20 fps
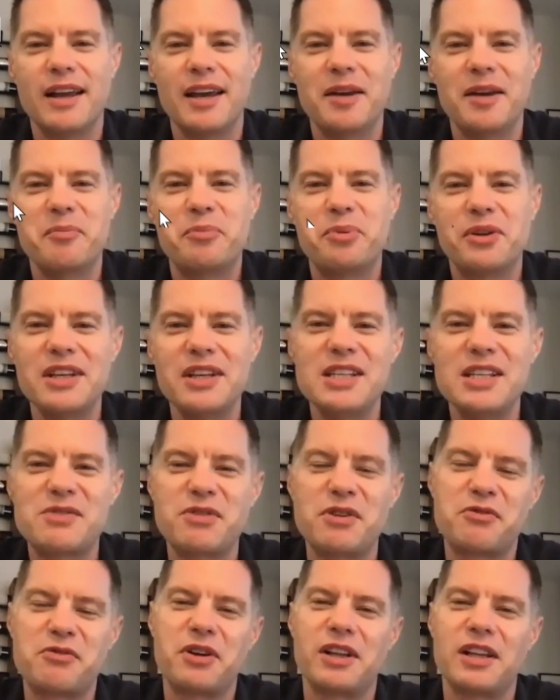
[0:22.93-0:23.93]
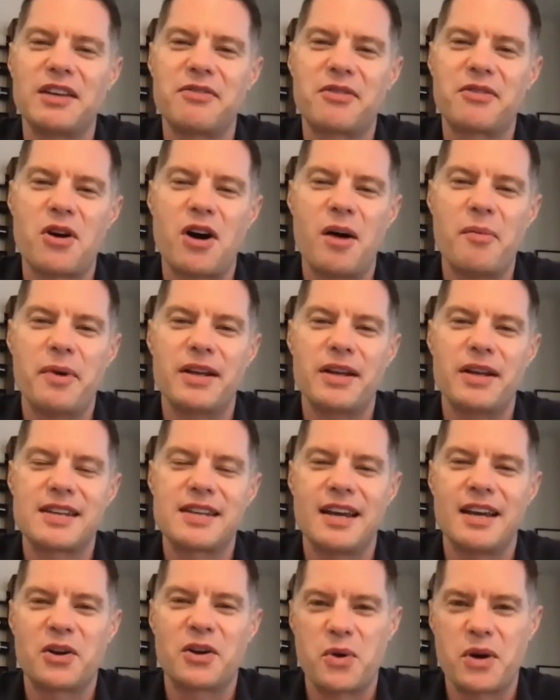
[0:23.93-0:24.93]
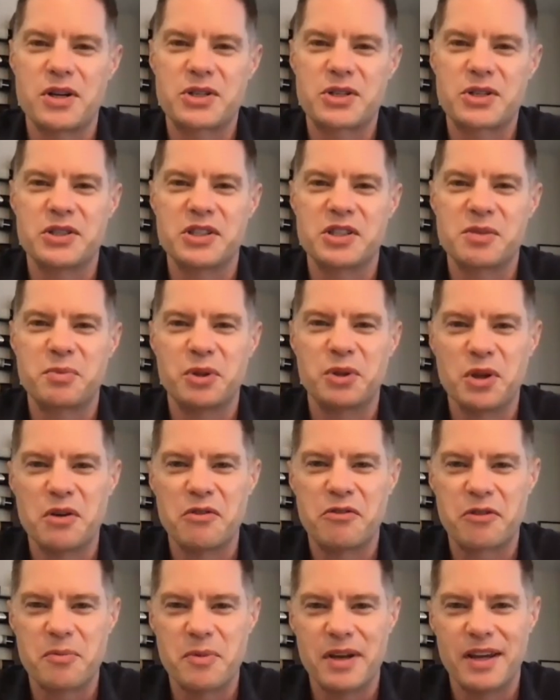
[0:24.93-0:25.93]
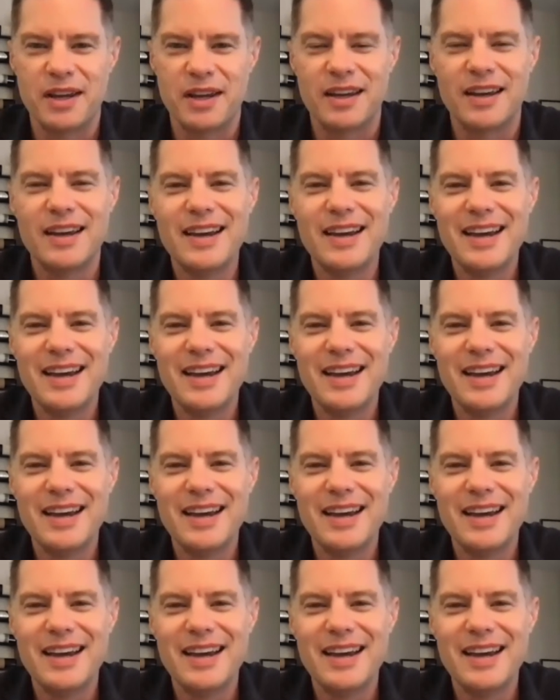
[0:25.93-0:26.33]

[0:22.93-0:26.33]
and please feel free to leave comments and questions below for me.